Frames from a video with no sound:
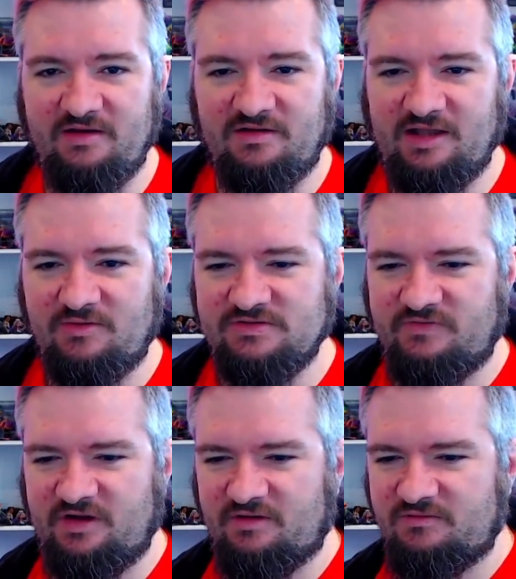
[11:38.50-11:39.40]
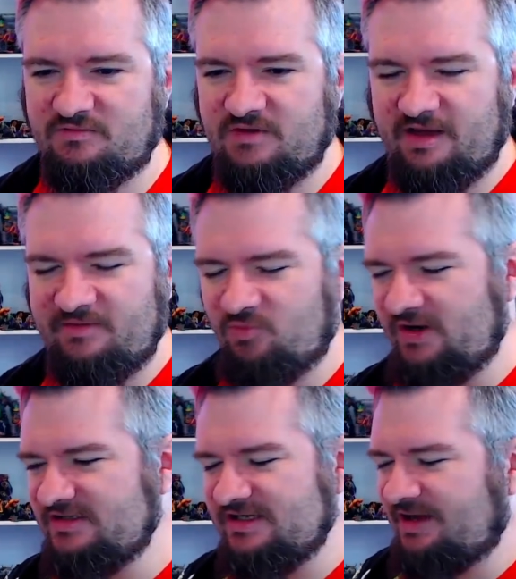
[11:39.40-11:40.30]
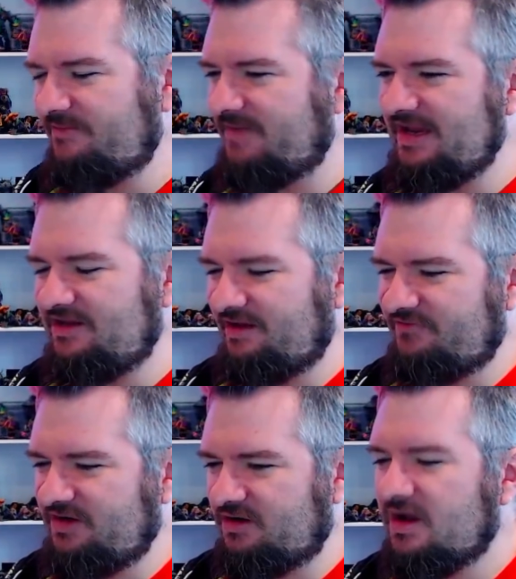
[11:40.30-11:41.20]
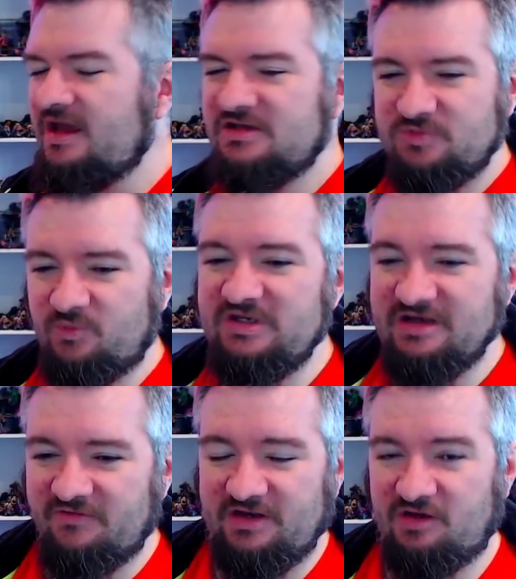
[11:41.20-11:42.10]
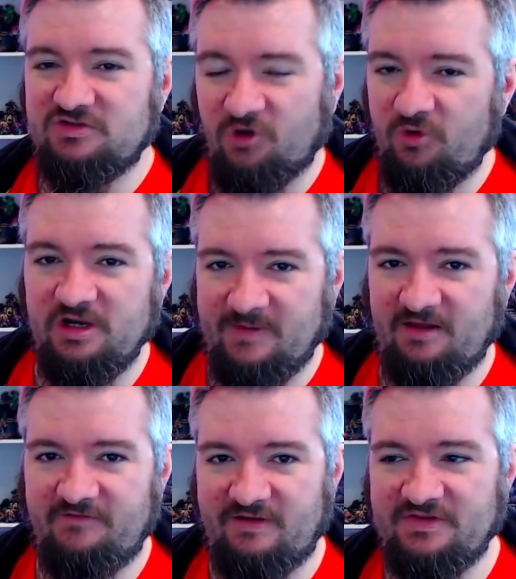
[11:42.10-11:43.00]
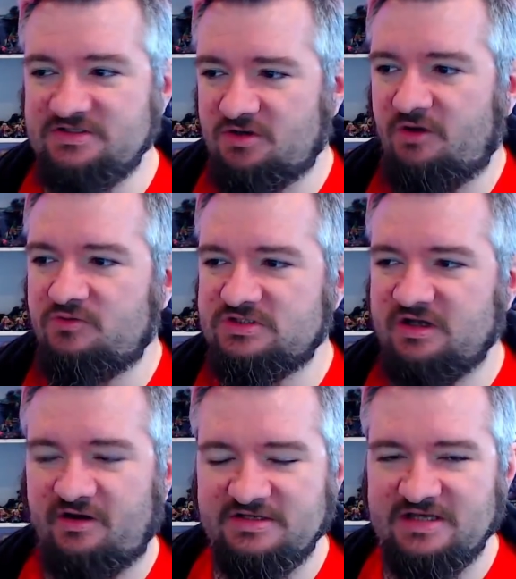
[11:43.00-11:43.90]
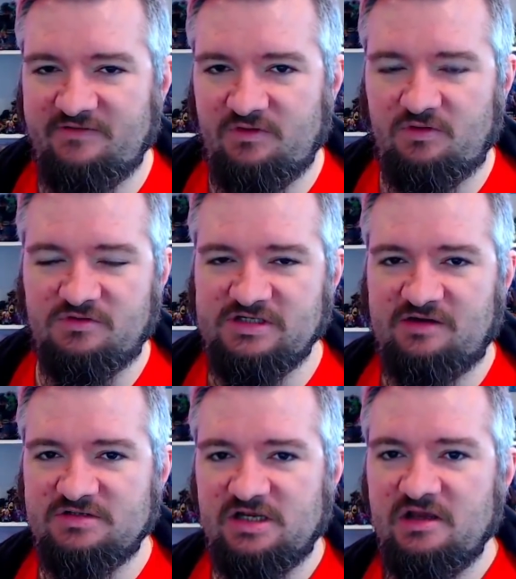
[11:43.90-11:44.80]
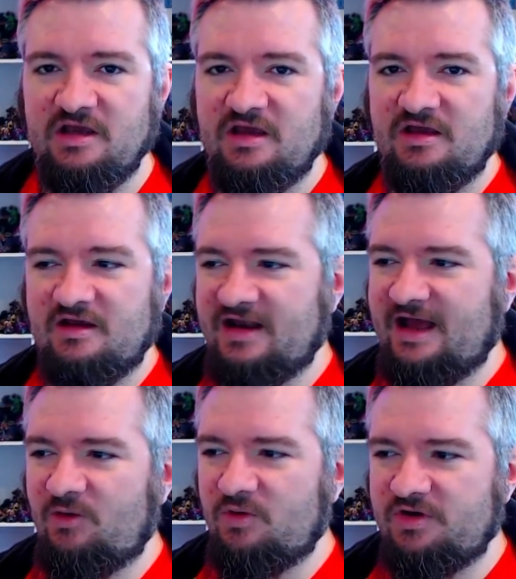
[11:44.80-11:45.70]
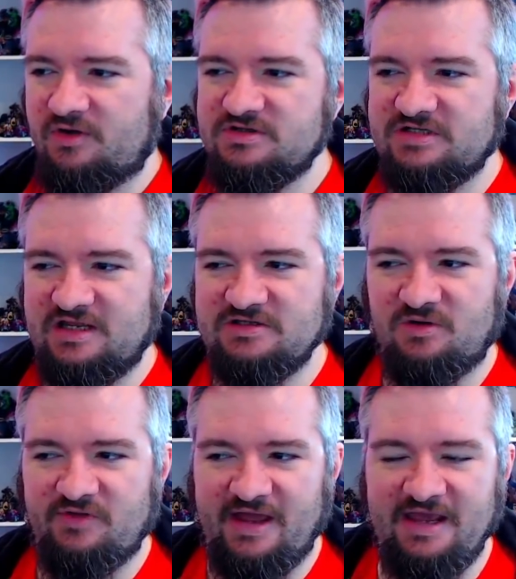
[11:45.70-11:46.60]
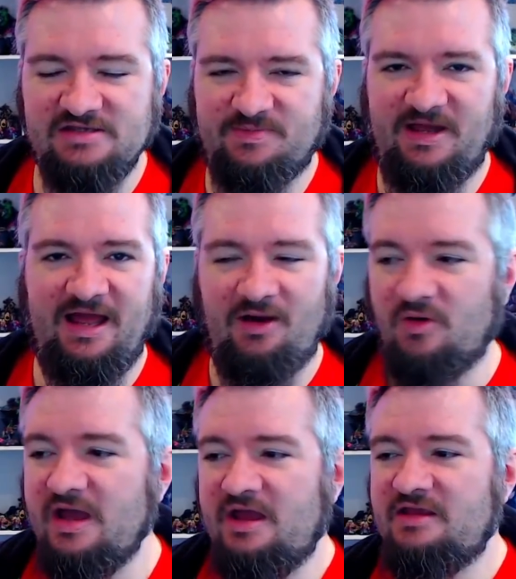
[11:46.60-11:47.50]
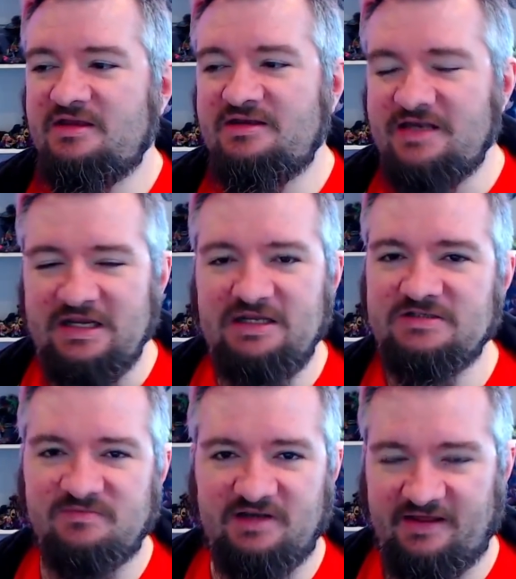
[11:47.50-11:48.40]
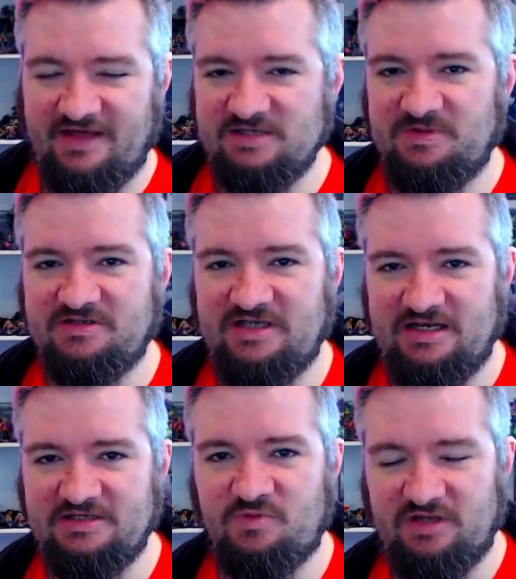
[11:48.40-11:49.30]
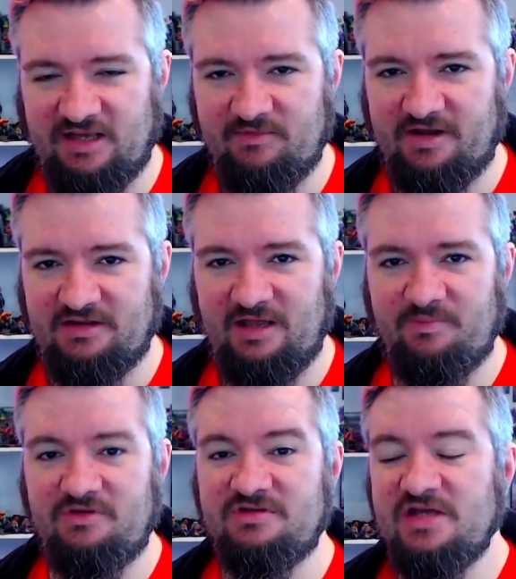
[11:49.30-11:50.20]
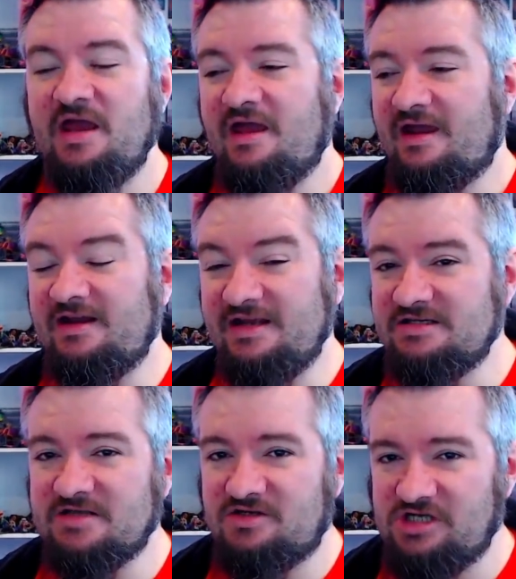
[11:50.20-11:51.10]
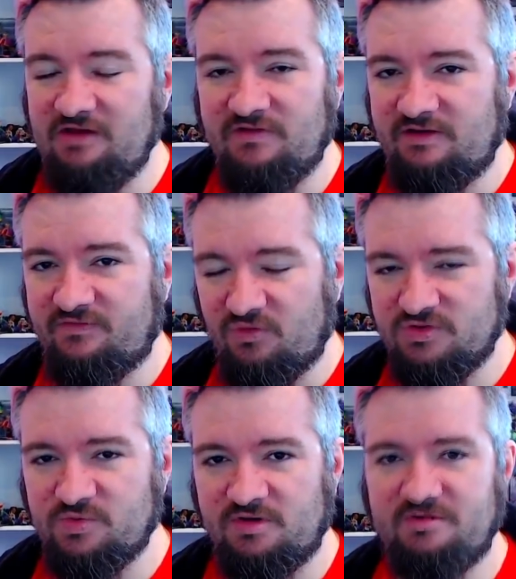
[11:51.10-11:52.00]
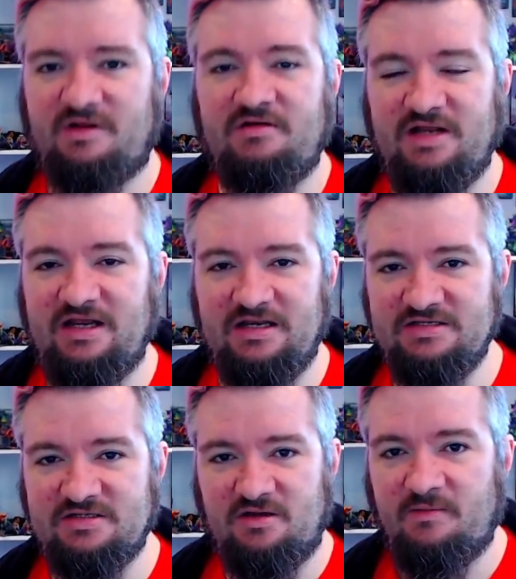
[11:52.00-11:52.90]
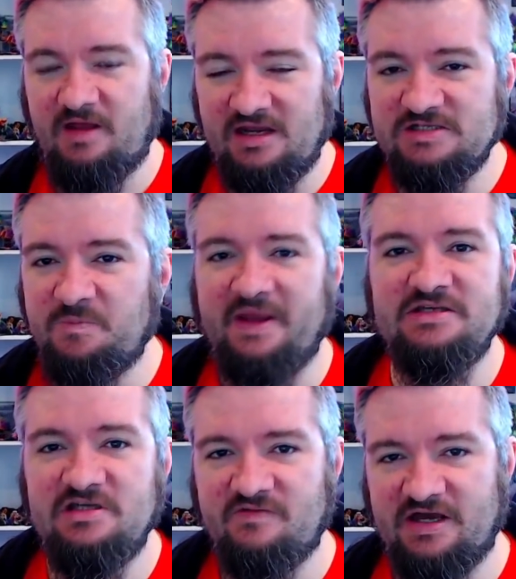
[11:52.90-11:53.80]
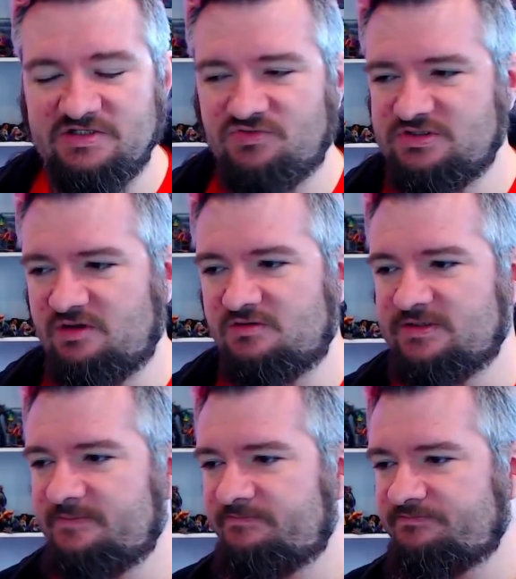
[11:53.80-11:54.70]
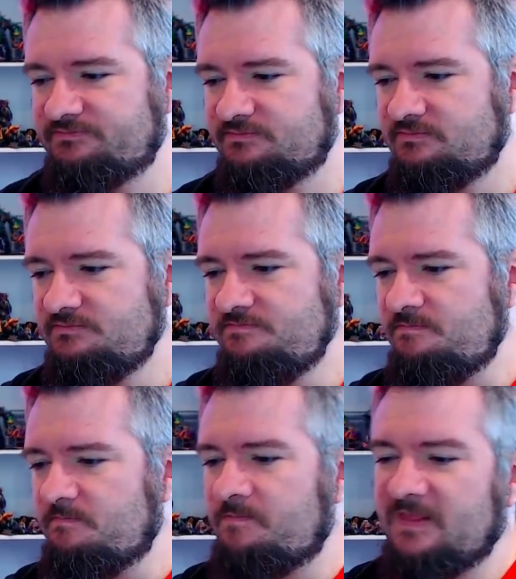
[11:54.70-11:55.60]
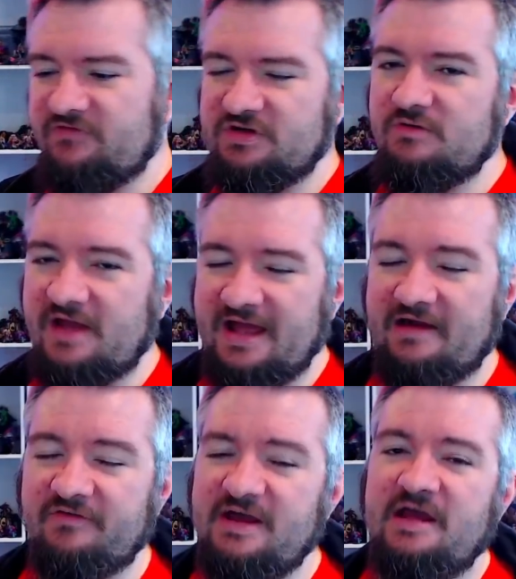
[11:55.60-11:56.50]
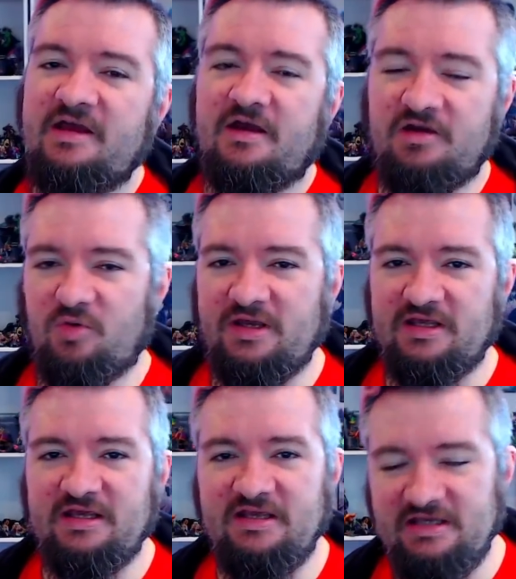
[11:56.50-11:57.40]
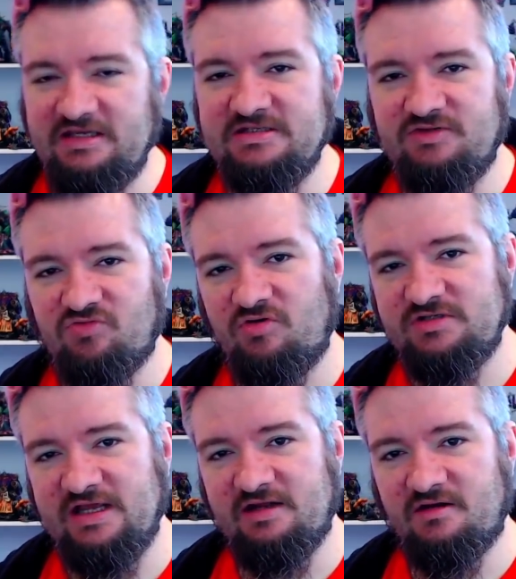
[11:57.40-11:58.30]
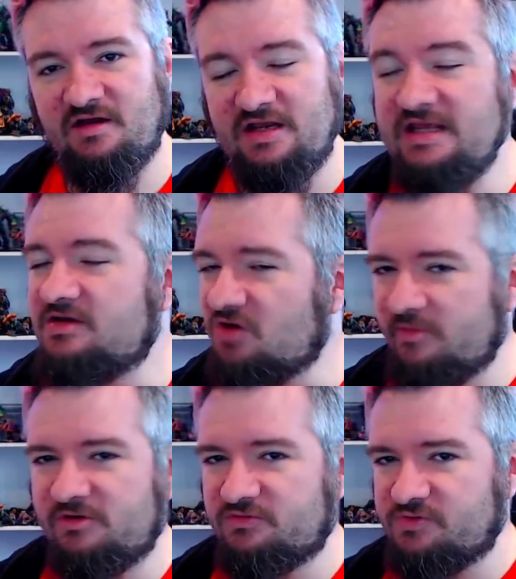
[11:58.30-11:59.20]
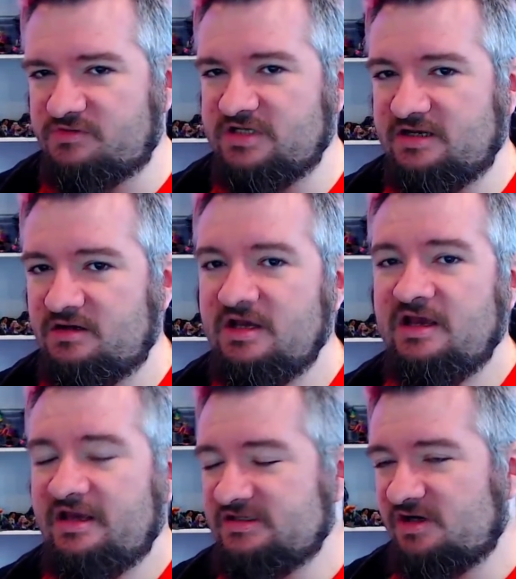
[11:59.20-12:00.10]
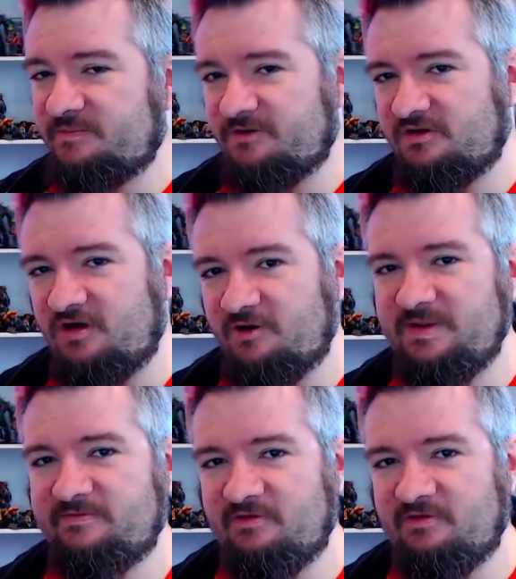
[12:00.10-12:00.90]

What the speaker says: there was a video. When did I make that video? We did a video talking about the fact there's no starter set for the Horus Heresy and how nonsensical that is, about how you need something like that to be able to get into a game like that, because it is chiefly Forge World and it is expensive as a result. If you don't have a quick, easy route in, an economical route in, it's going to put a lot of people